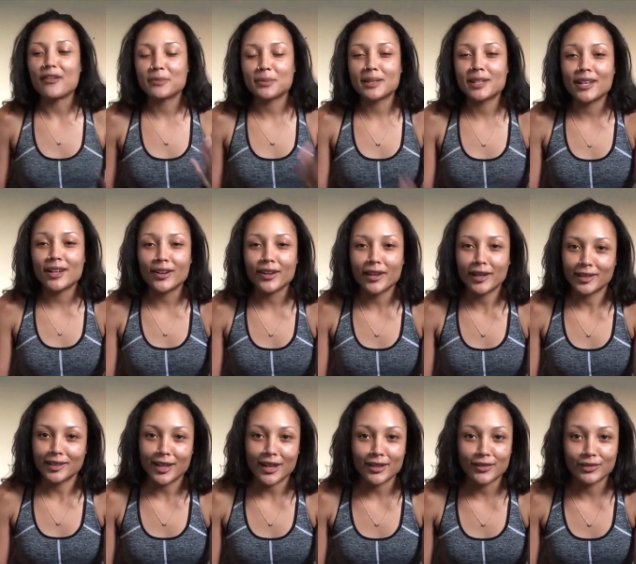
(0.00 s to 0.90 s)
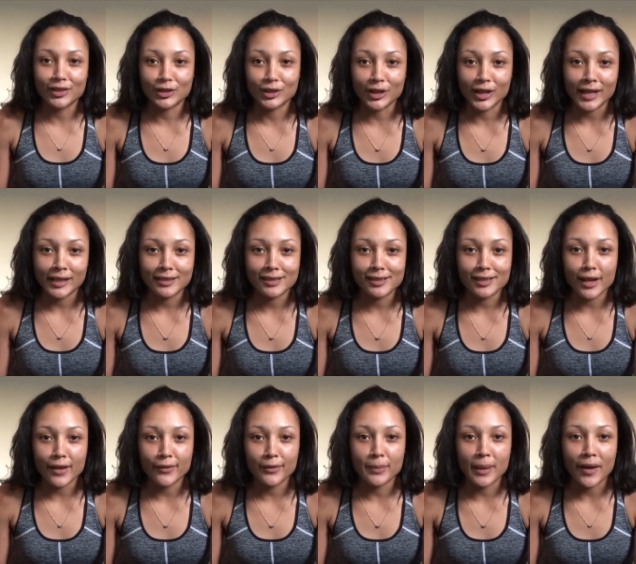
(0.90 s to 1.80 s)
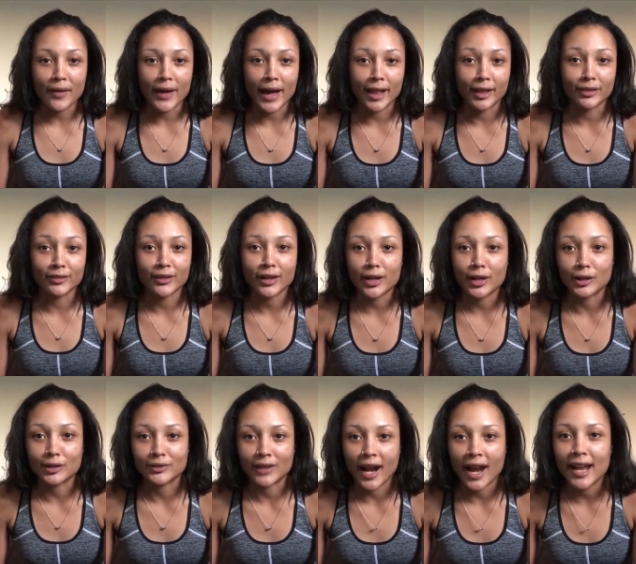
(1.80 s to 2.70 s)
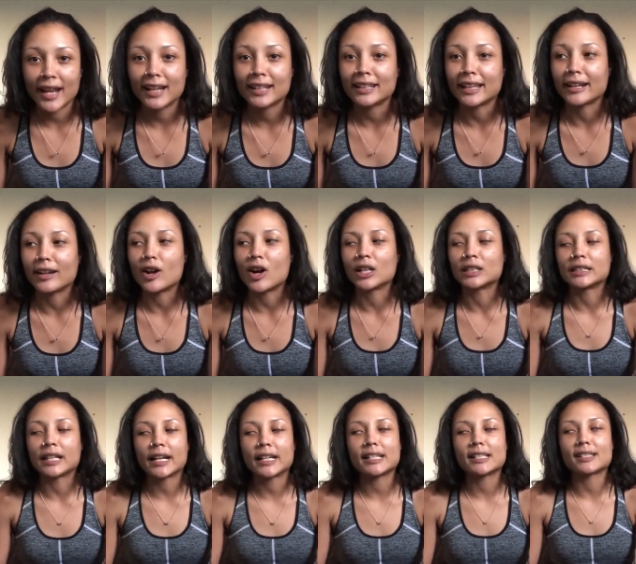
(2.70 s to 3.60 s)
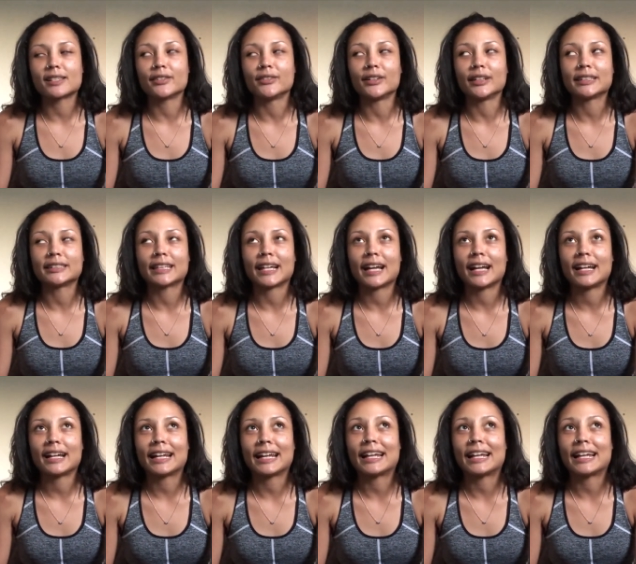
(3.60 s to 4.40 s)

I've been hearing a lot of great stuff about aloe vera, right? Like online and stuff like that.